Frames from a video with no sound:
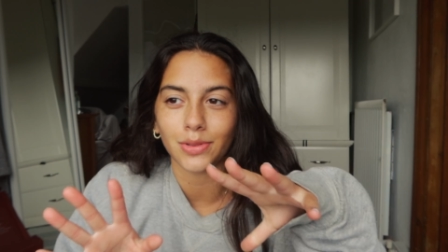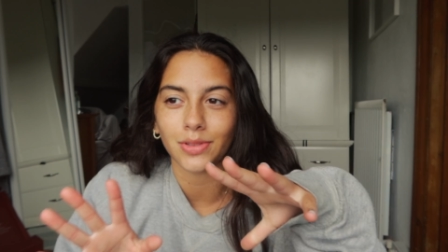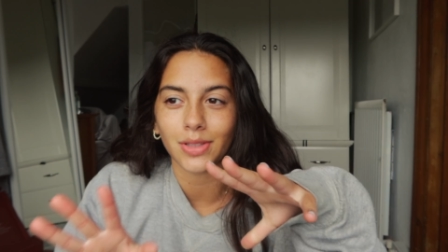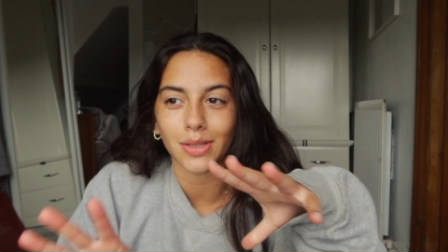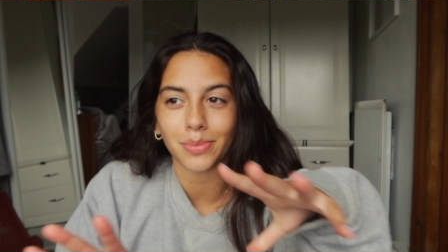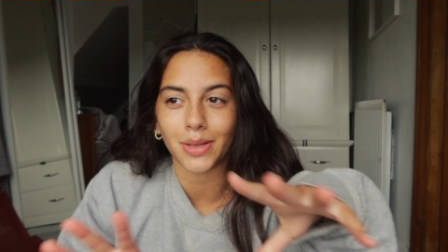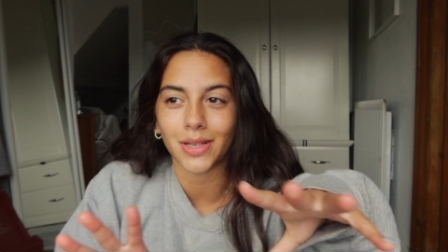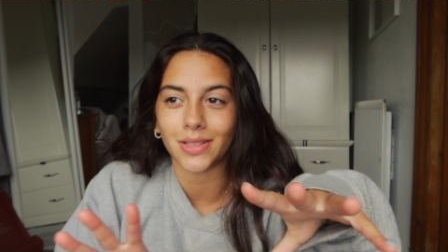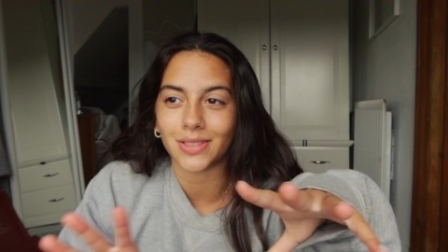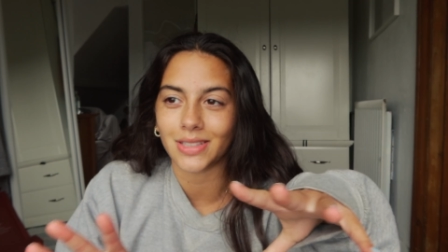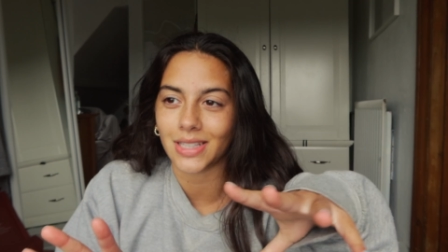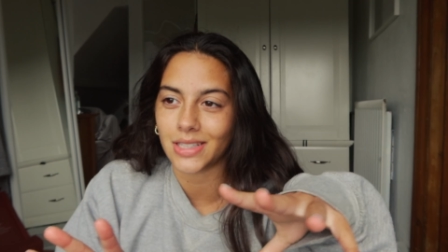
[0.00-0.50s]
that
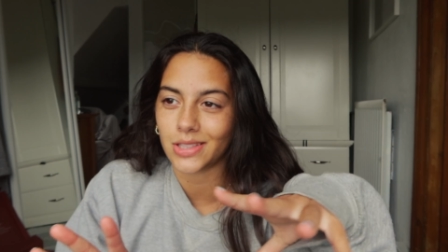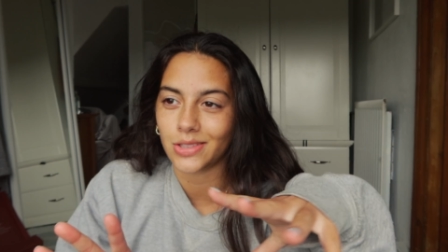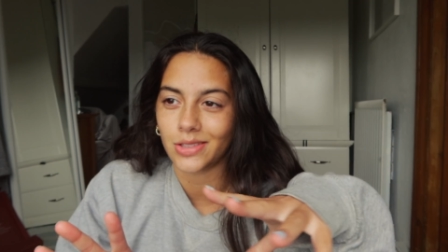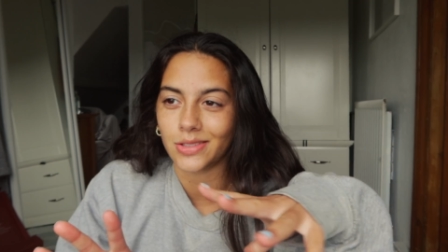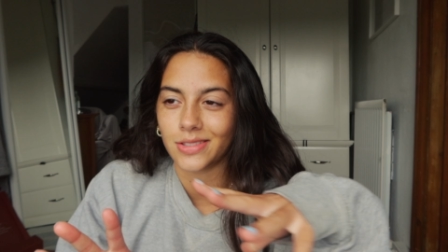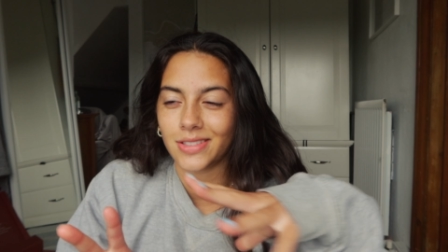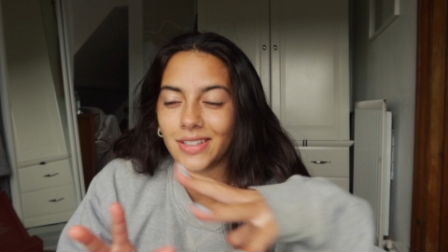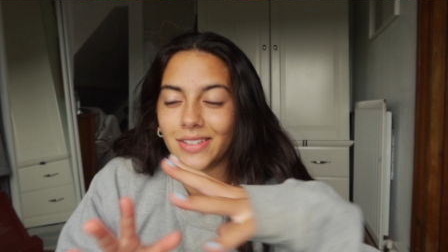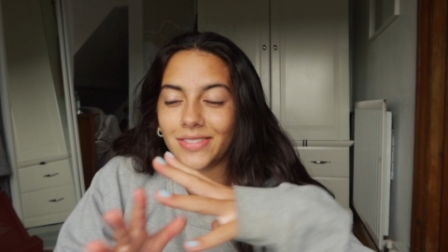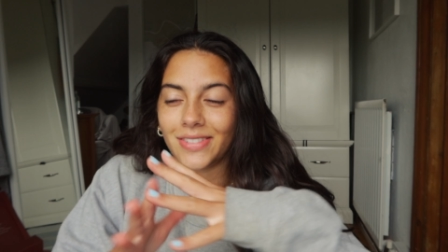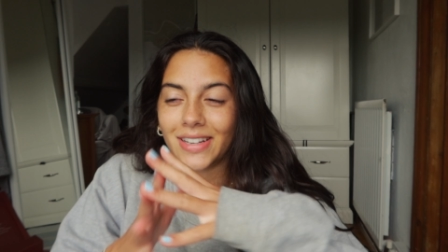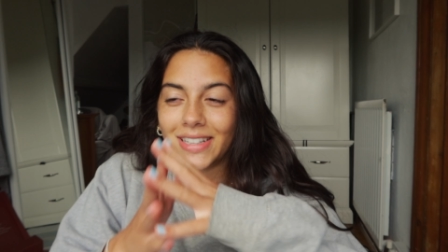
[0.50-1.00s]
post that sort of
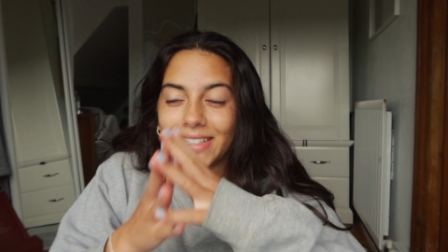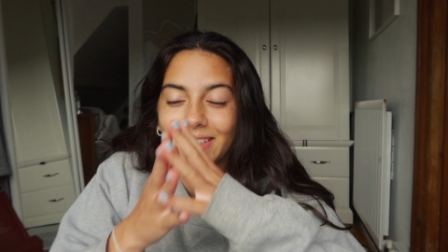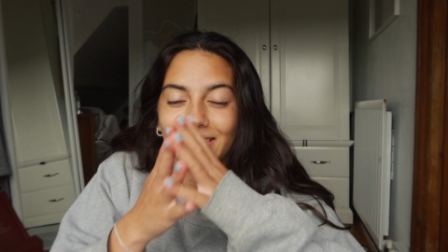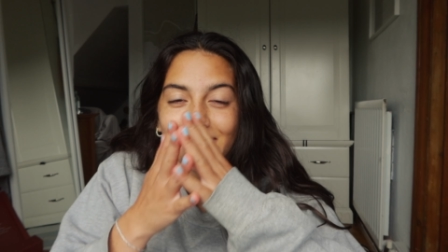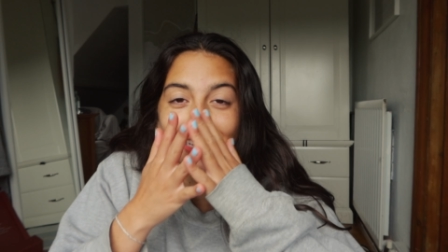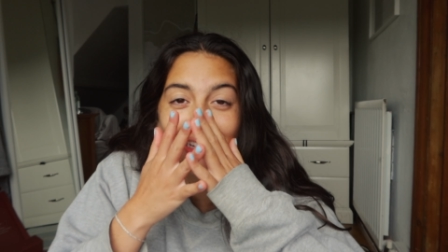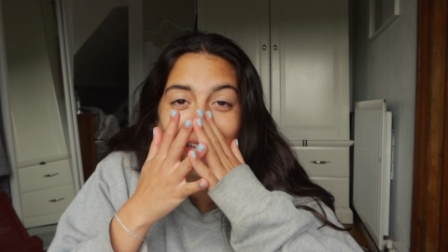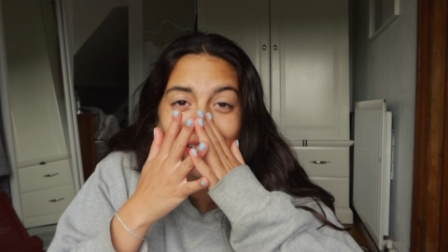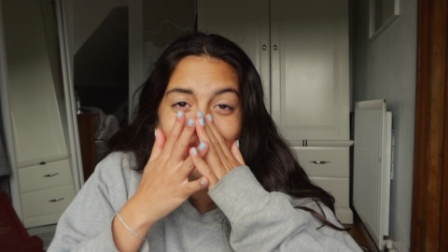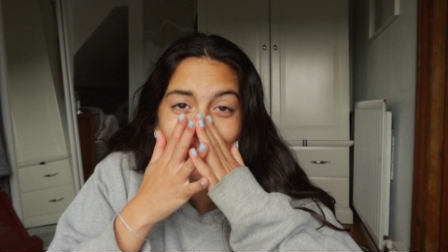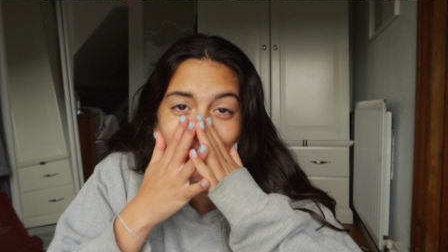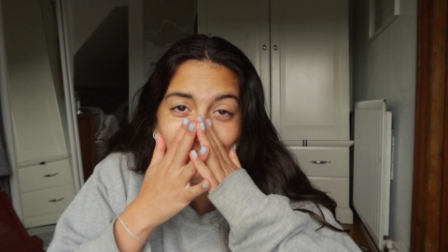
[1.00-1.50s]
stuff, I just
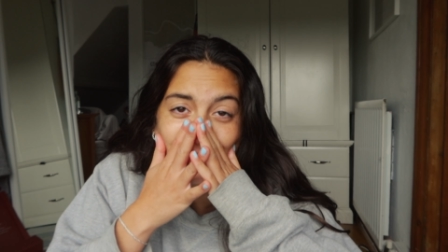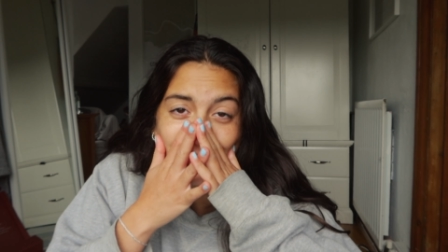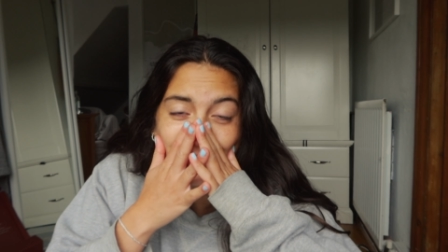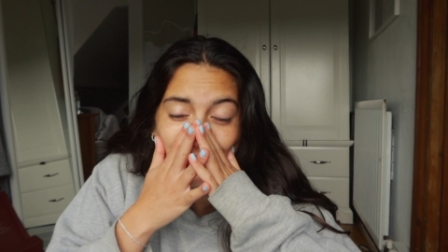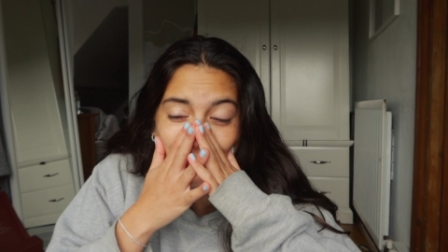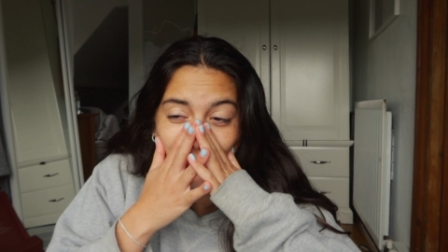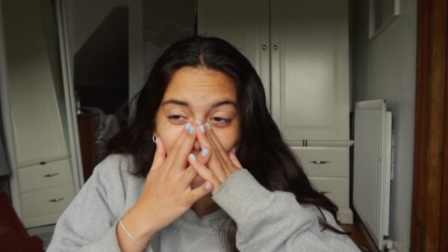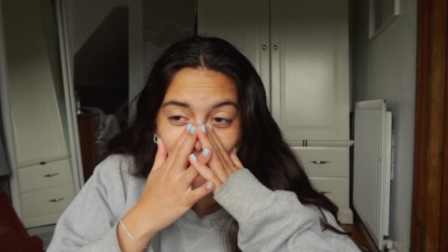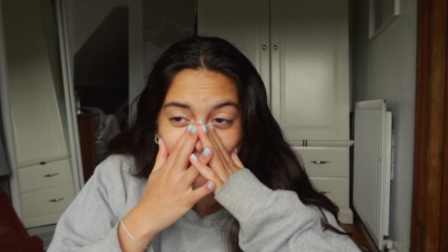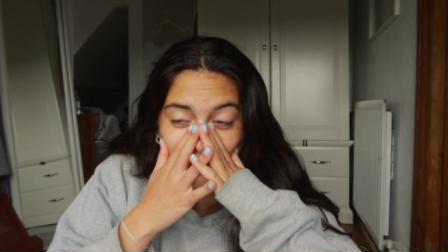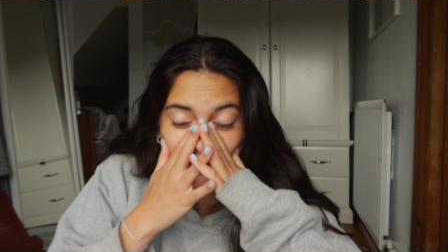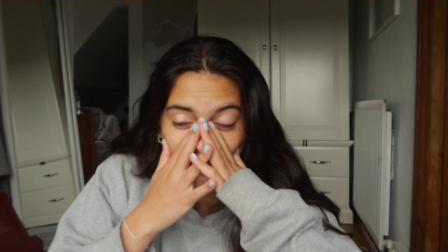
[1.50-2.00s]
love it
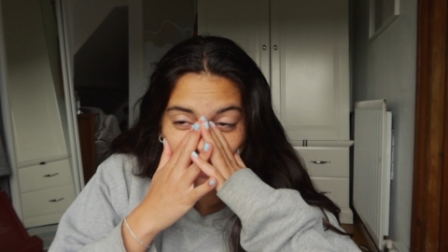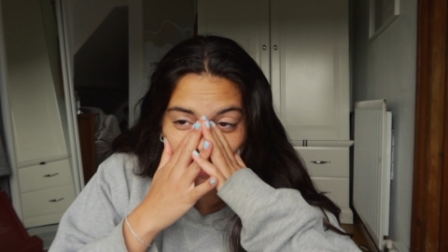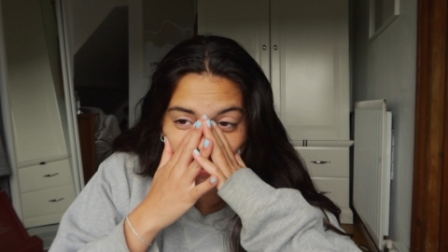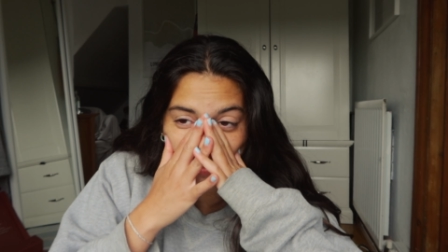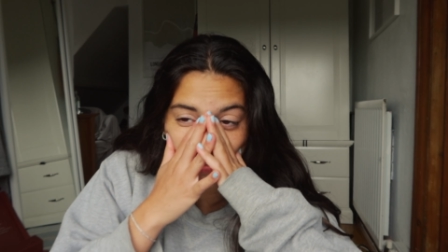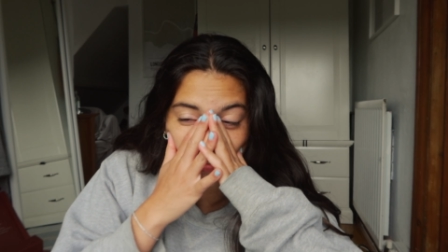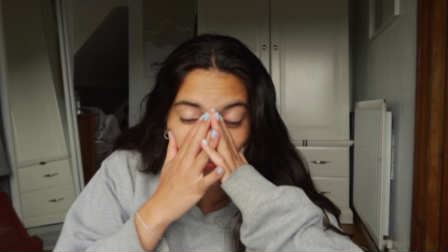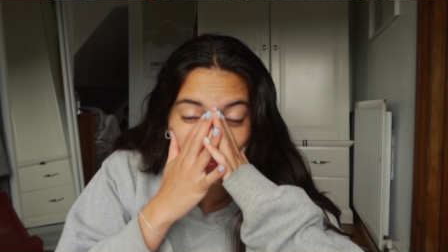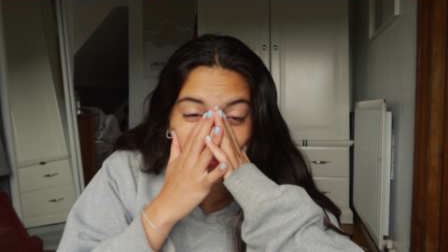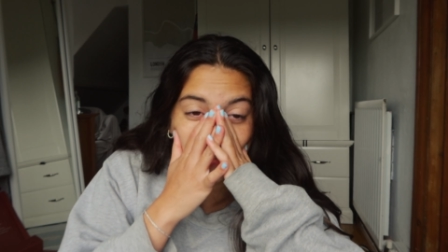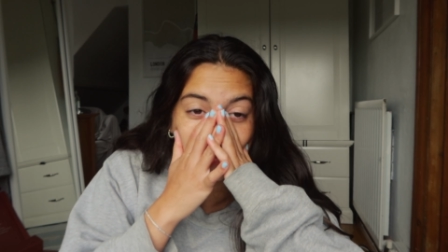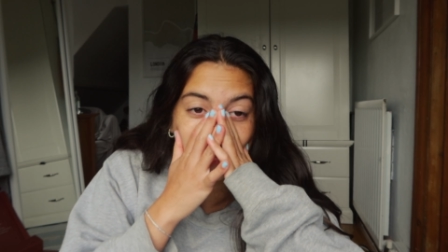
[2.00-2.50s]
so
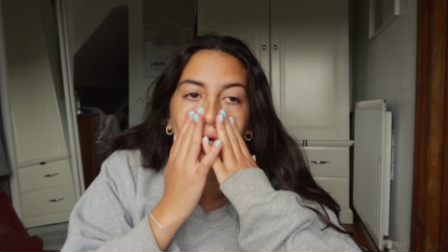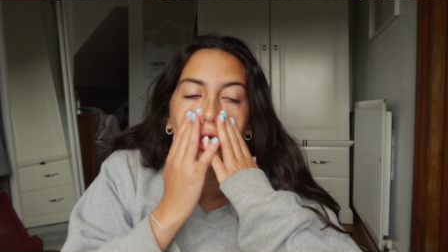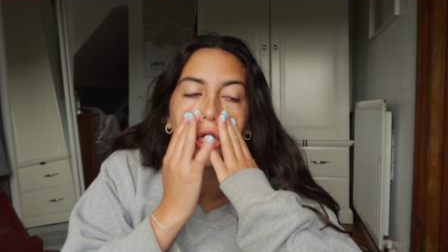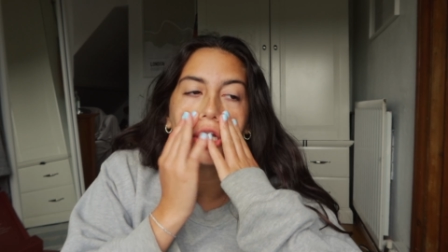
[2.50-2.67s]
much,